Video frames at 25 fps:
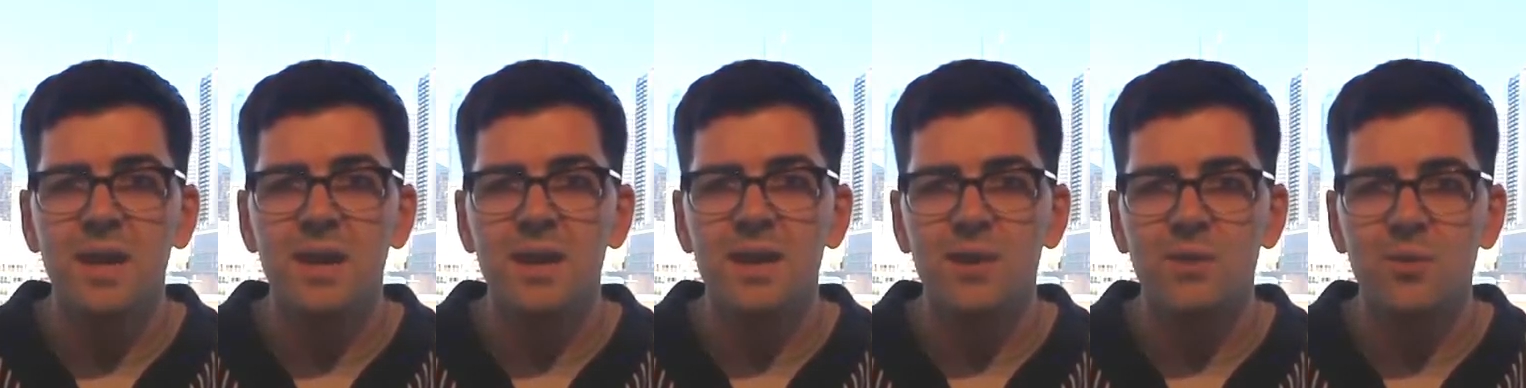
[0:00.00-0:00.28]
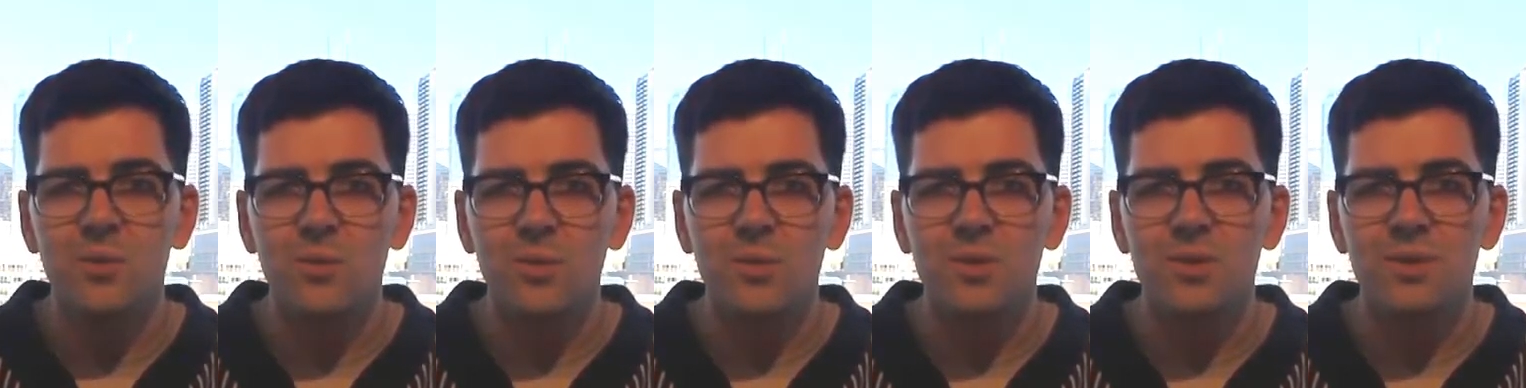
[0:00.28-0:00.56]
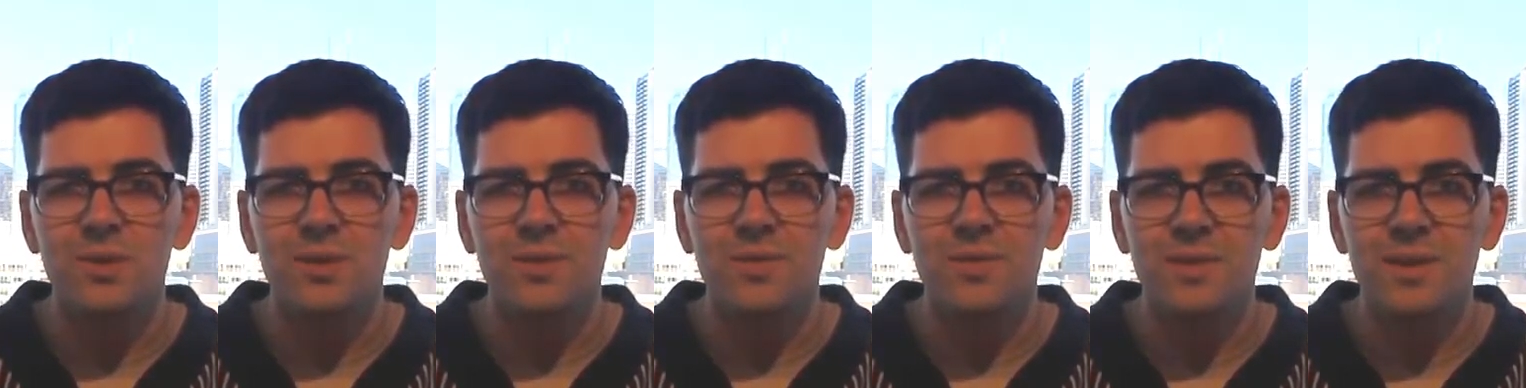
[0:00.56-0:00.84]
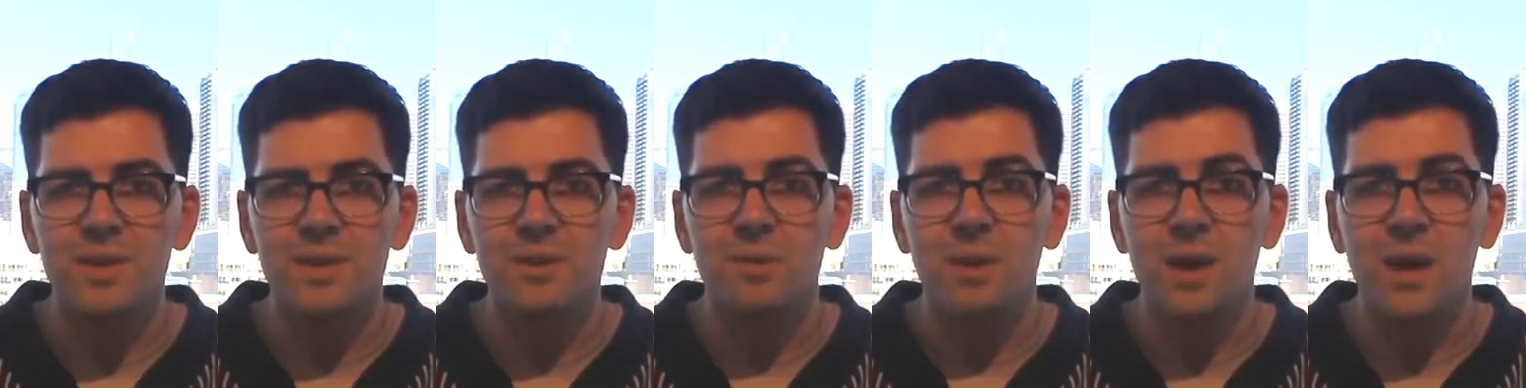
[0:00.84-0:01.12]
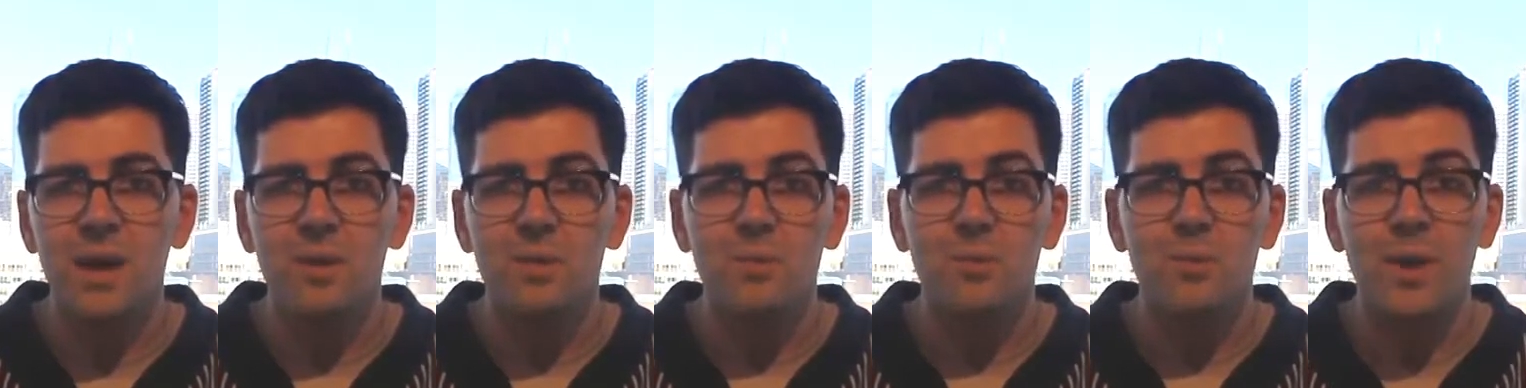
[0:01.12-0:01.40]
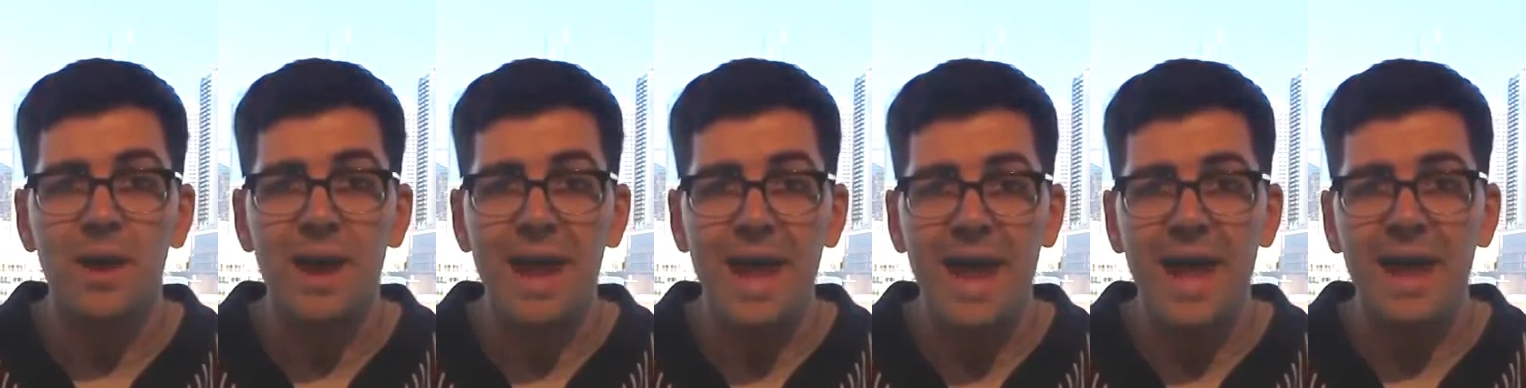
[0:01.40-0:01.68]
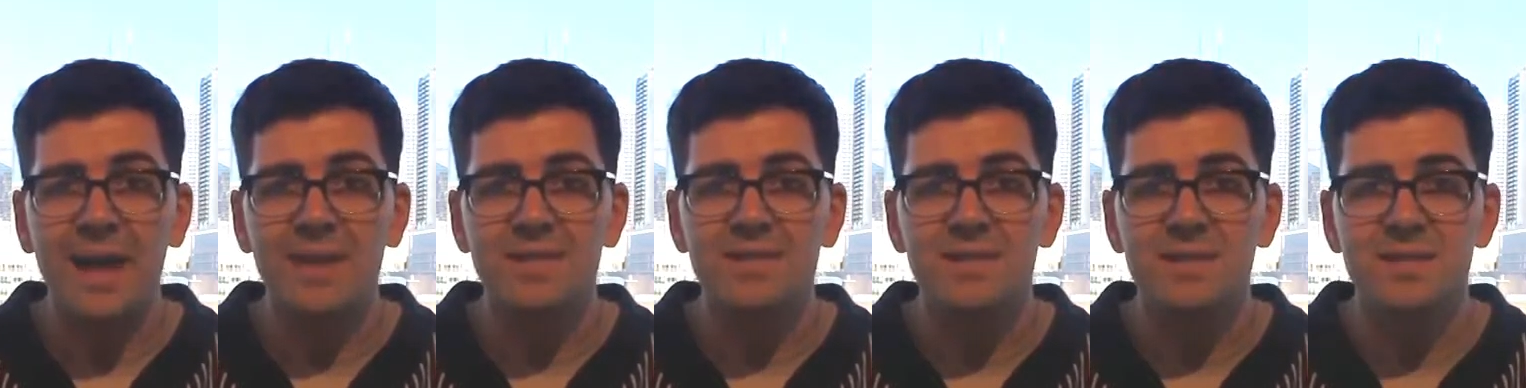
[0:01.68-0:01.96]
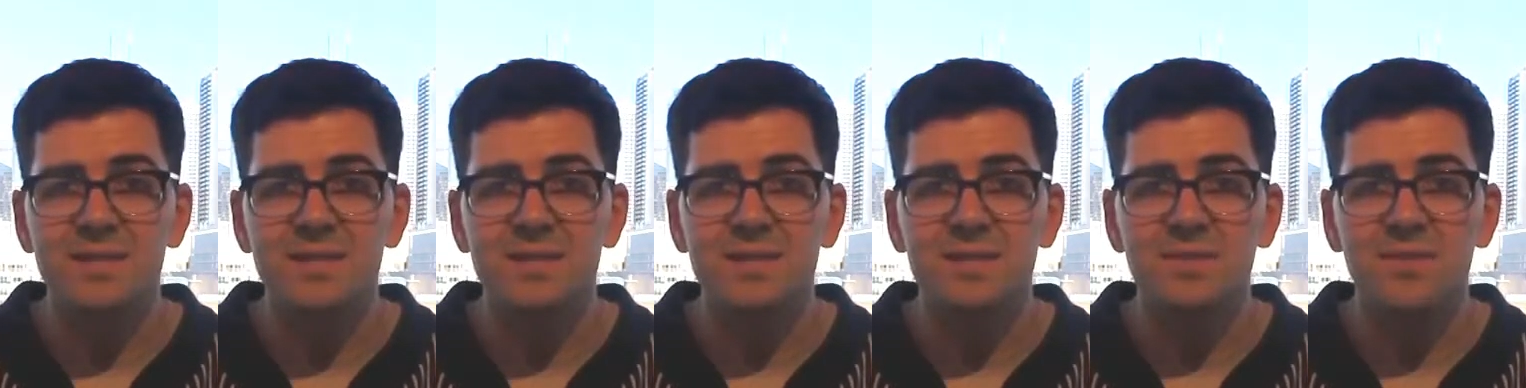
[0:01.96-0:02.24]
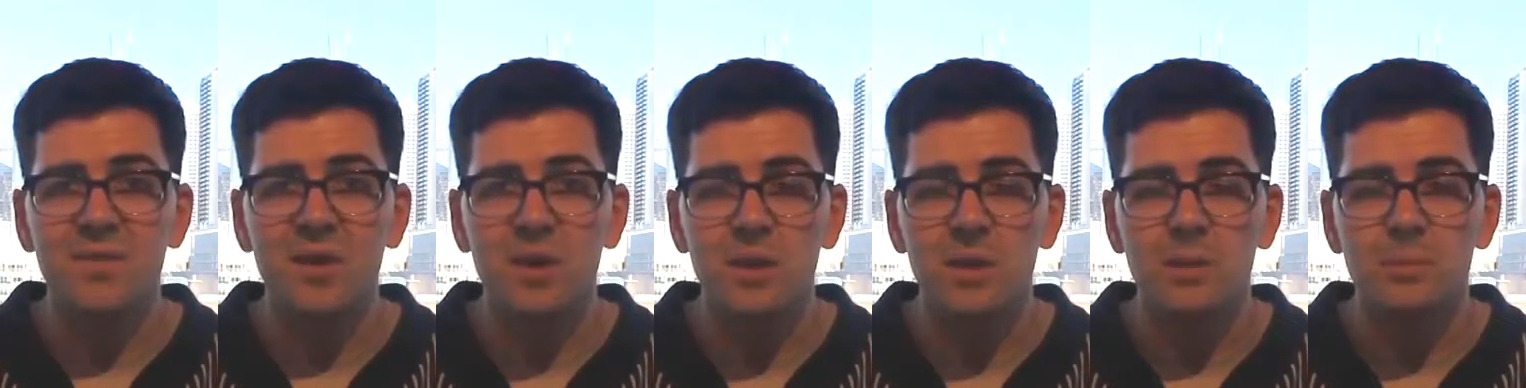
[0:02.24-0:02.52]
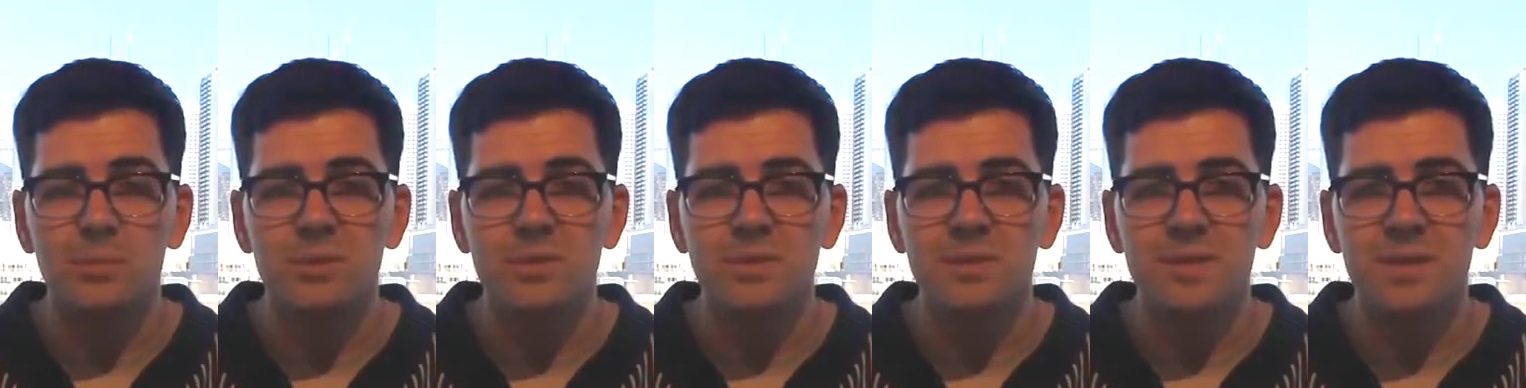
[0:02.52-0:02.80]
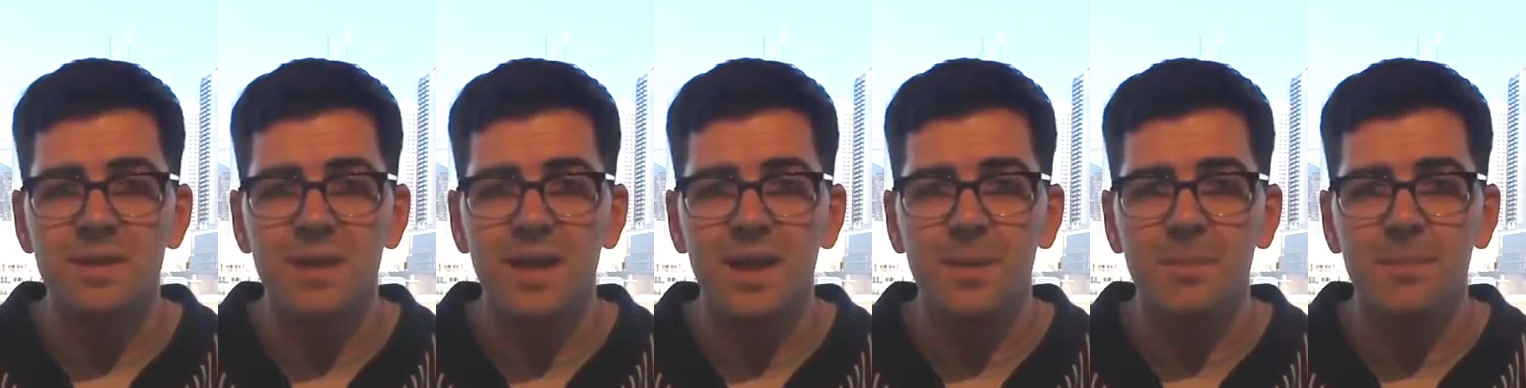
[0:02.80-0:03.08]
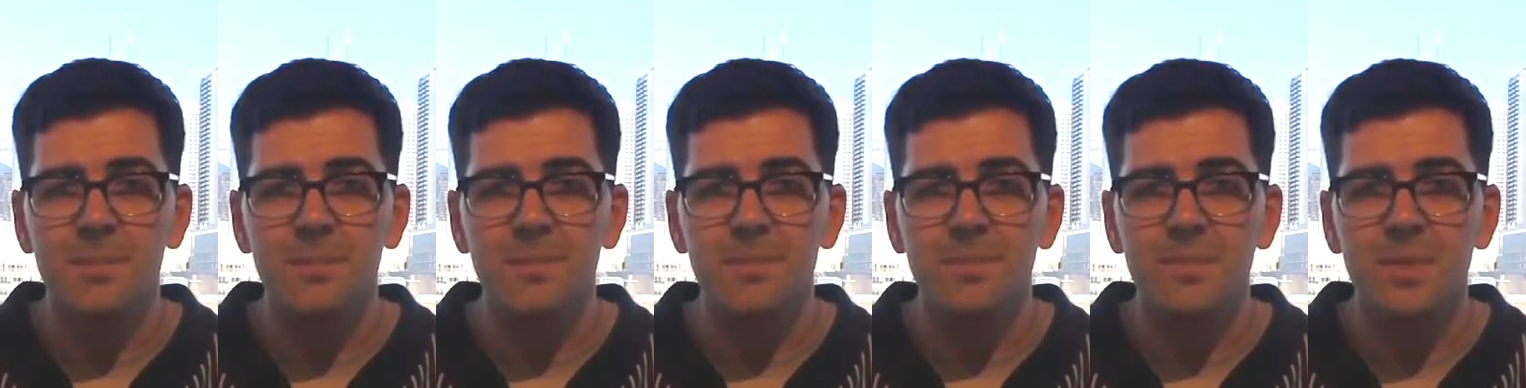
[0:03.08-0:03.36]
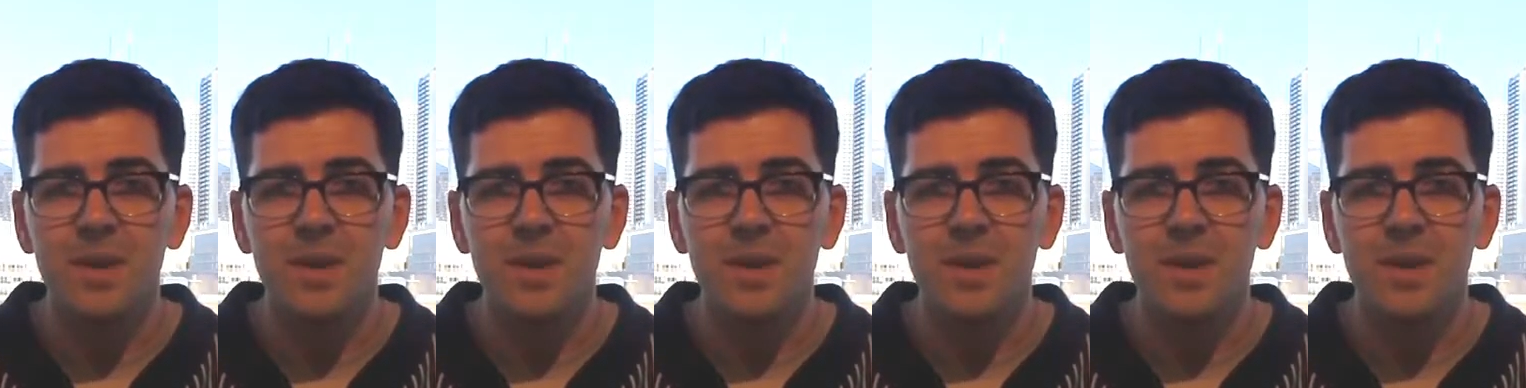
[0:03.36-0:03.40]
in order to figure out what access is available to them.